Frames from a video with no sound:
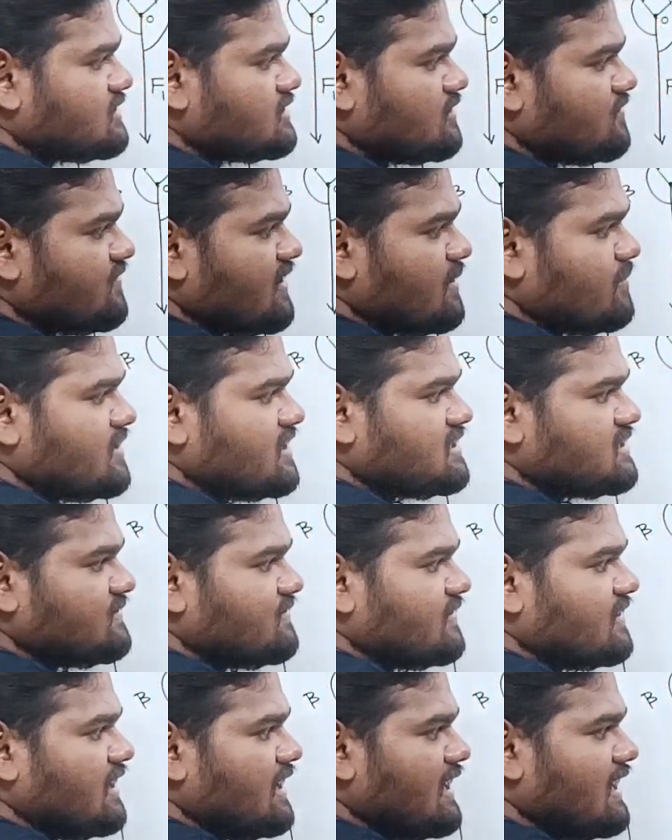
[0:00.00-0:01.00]
So from this
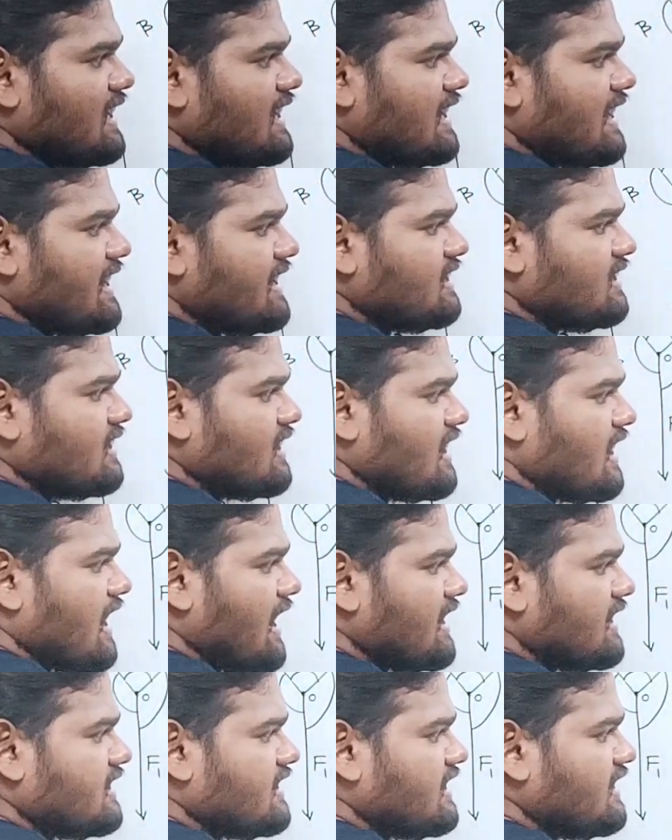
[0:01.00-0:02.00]
vertical line
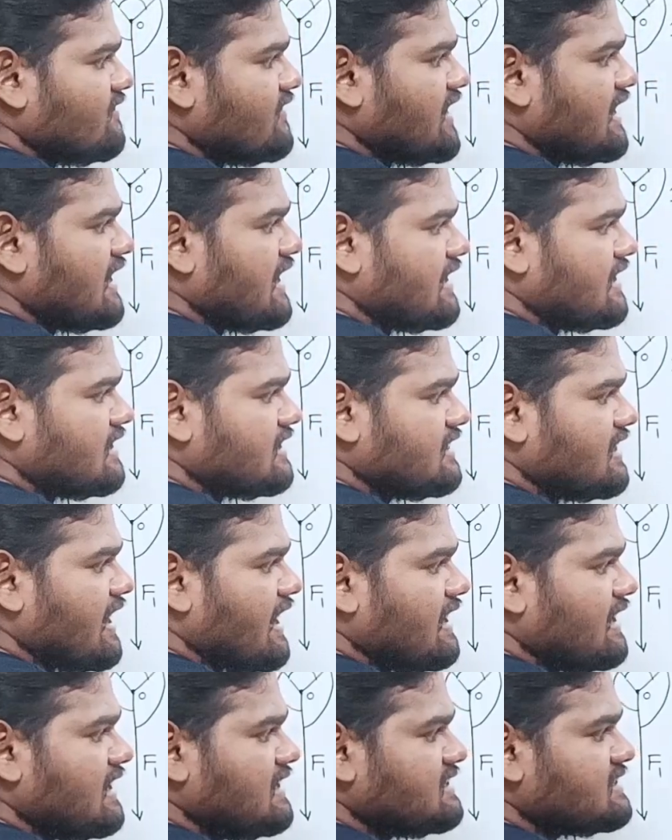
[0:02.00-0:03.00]
and T1 line, the
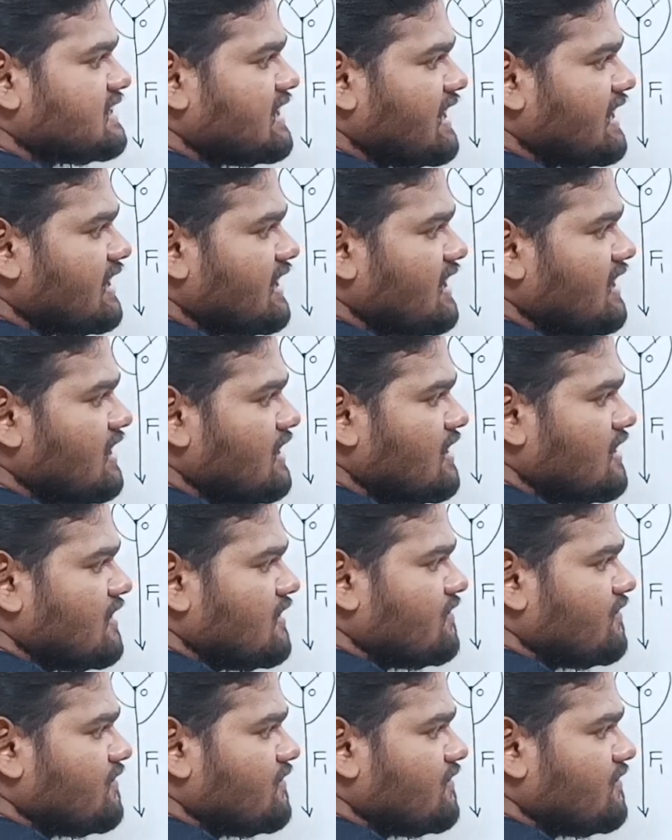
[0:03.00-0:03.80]
angle is 90.